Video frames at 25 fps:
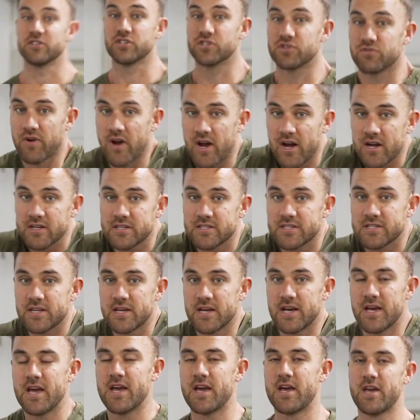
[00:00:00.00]

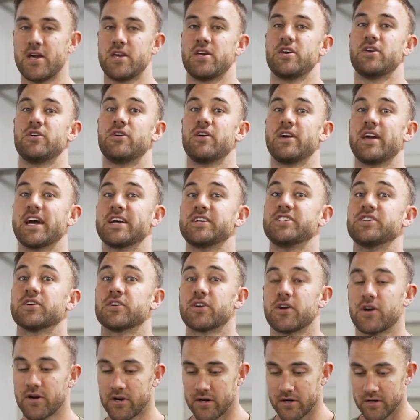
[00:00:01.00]
shrugs, you could get your
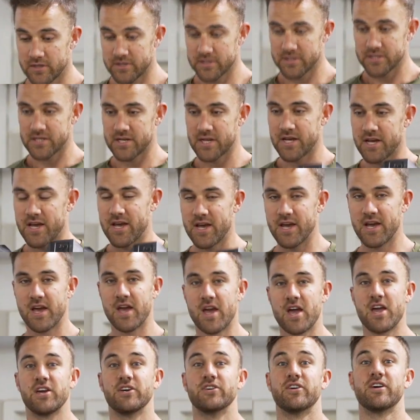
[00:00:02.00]
curls,
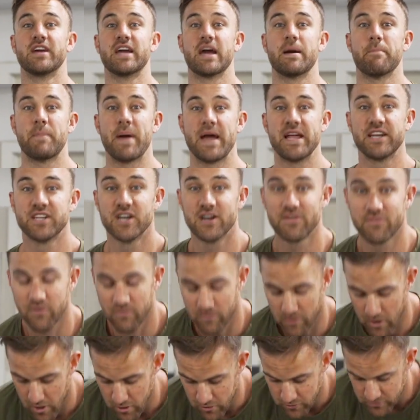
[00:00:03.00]
you could get bent over
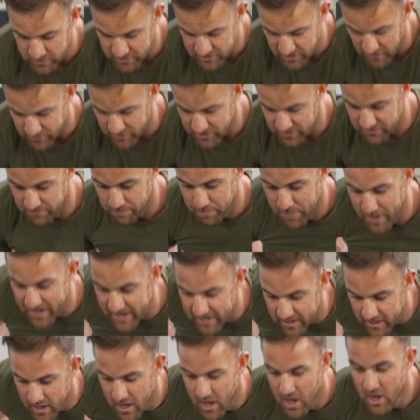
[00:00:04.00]
rows. So just
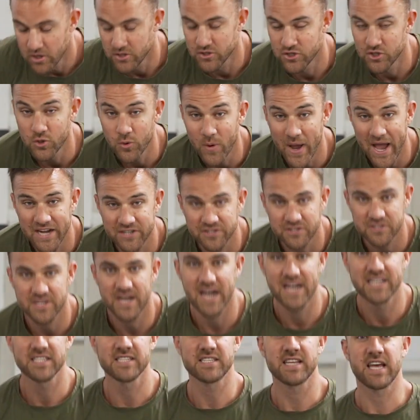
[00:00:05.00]
pick 2
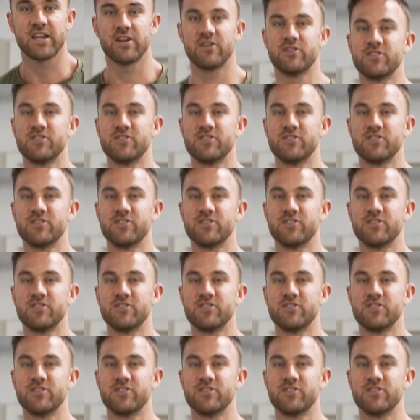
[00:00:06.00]
exercises that you're